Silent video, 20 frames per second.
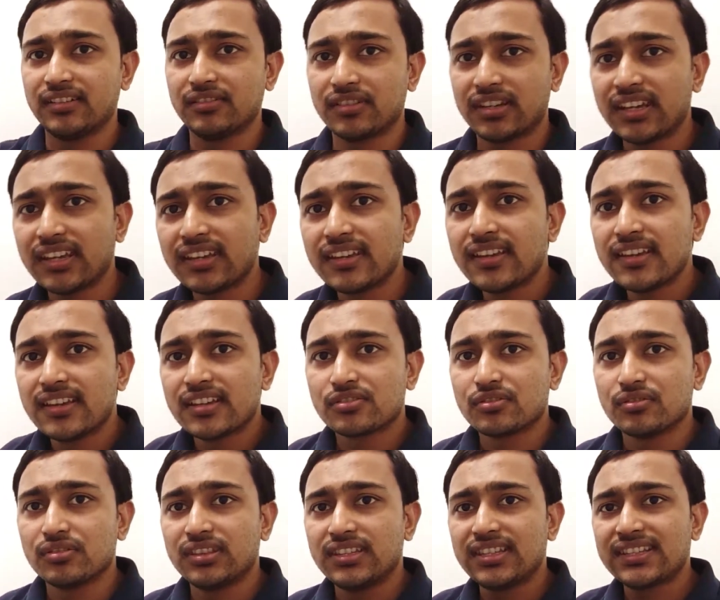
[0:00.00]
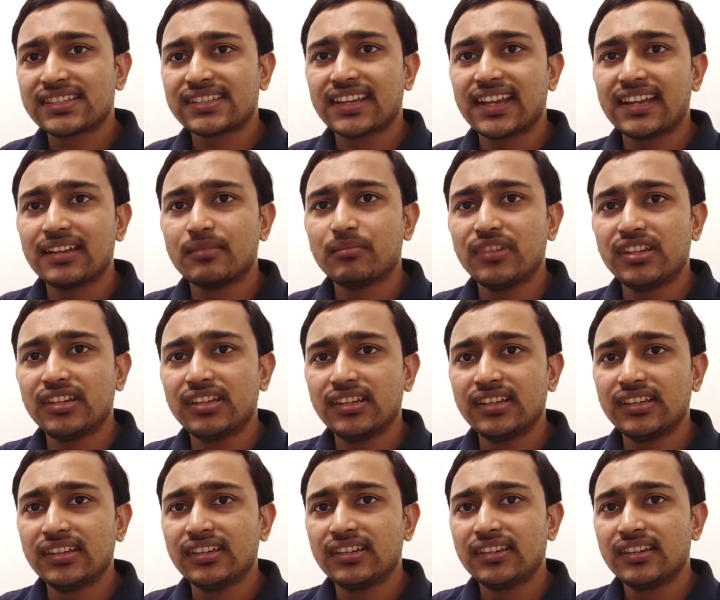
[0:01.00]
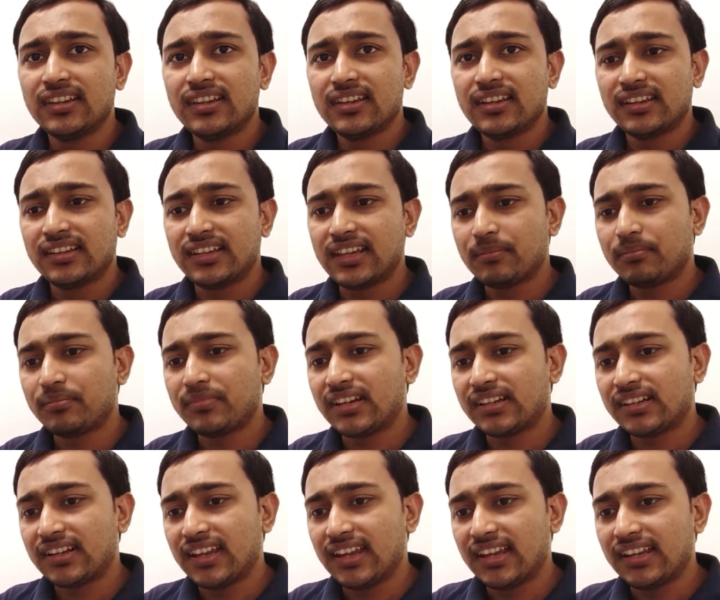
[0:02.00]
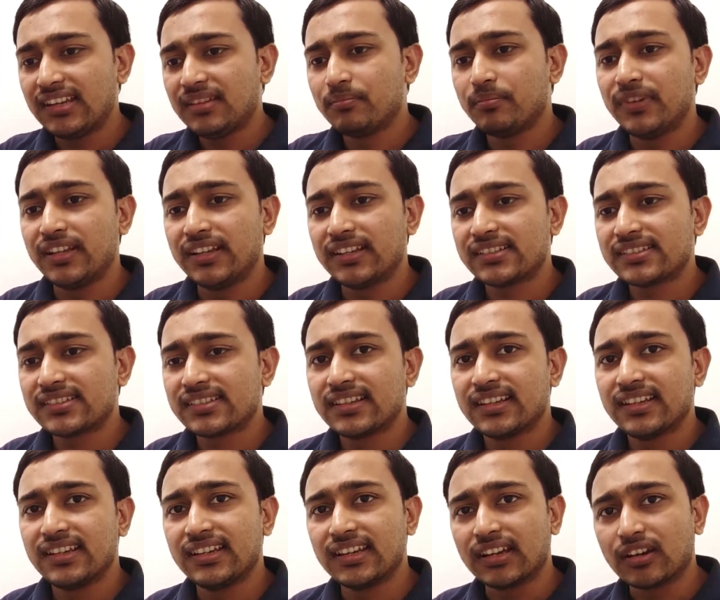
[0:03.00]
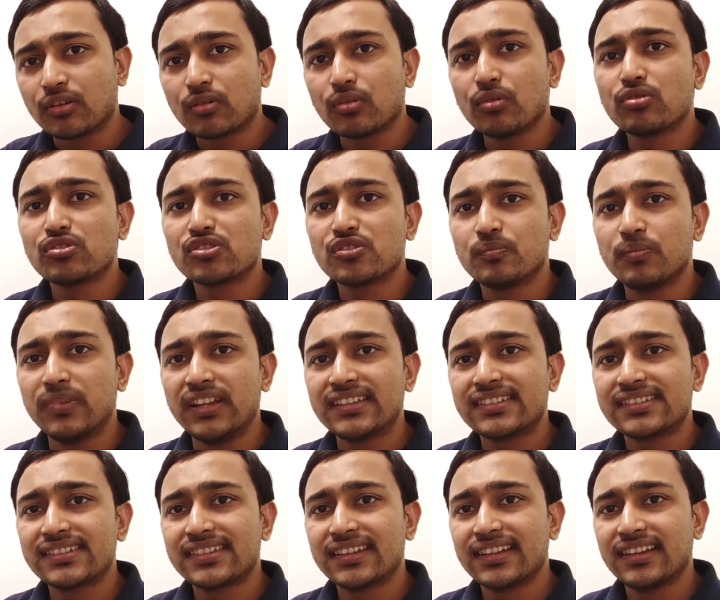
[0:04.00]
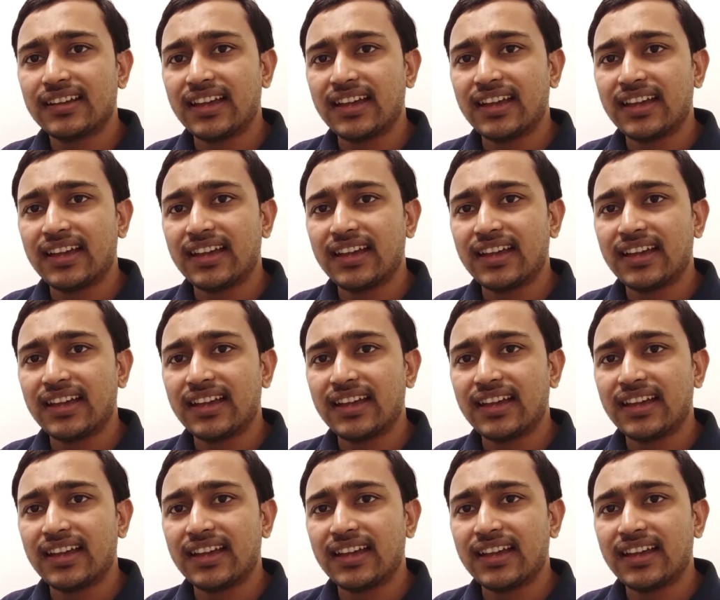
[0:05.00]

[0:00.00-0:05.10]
Okay, so this can be kept at any place in a closed place,